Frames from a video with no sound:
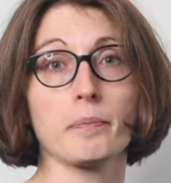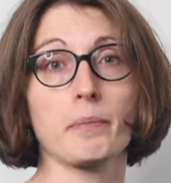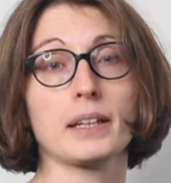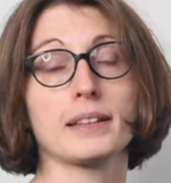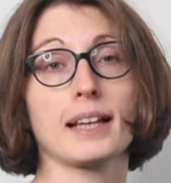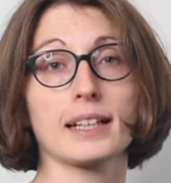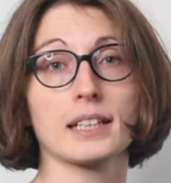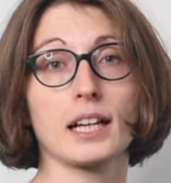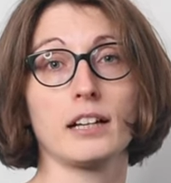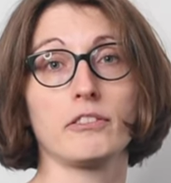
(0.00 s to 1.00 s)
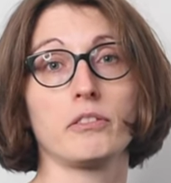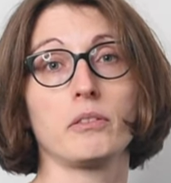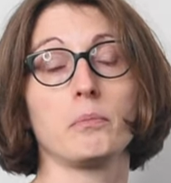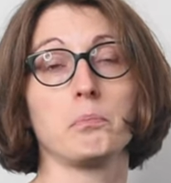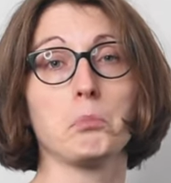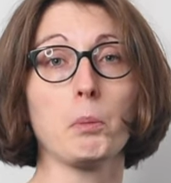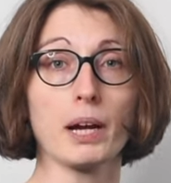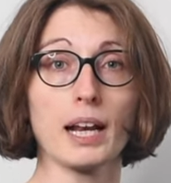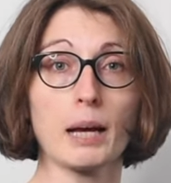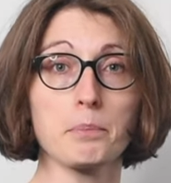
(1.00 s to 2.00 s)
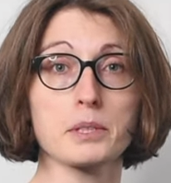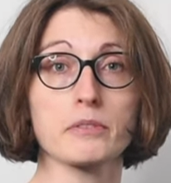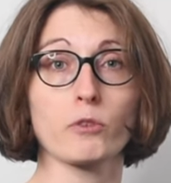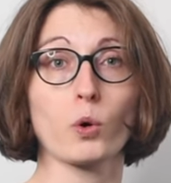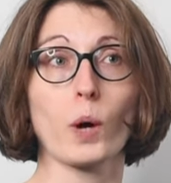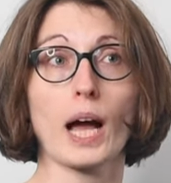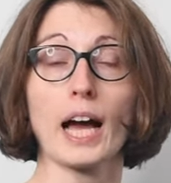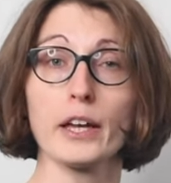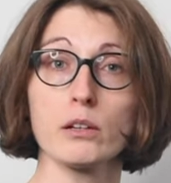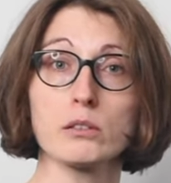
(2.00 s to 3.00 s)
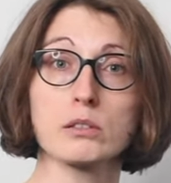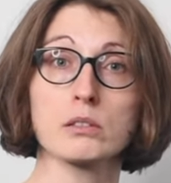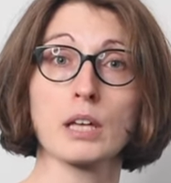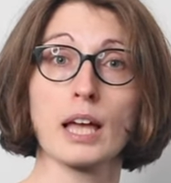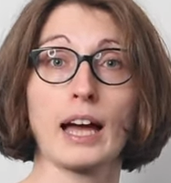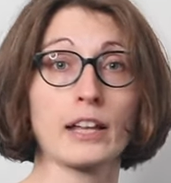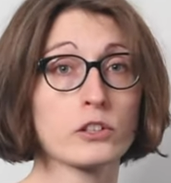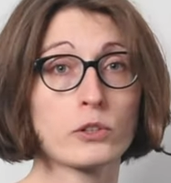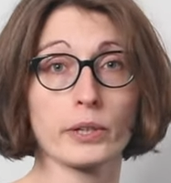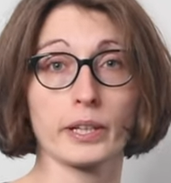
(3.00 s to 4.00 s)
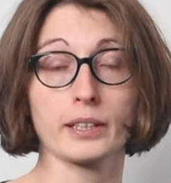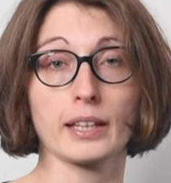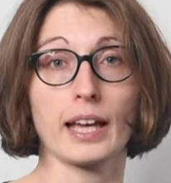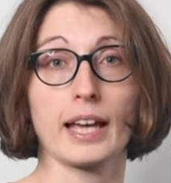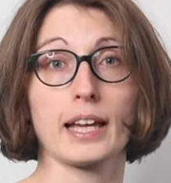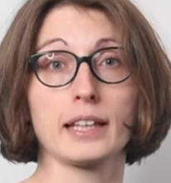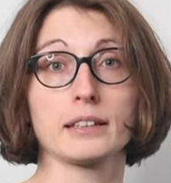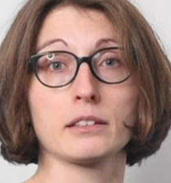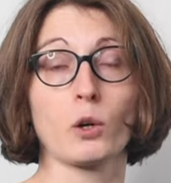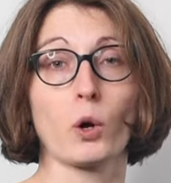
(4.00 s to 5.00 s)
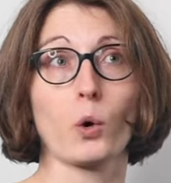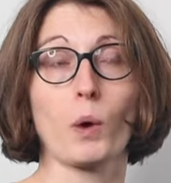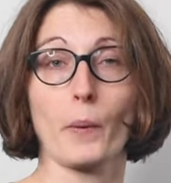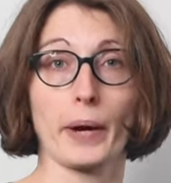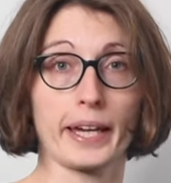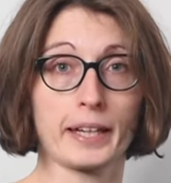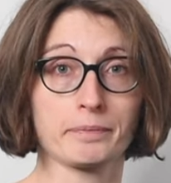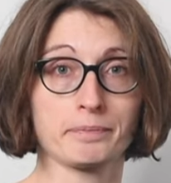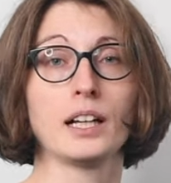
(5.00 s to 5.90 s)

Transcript: but it does have mobile apps for iOS, Android, and Huawei.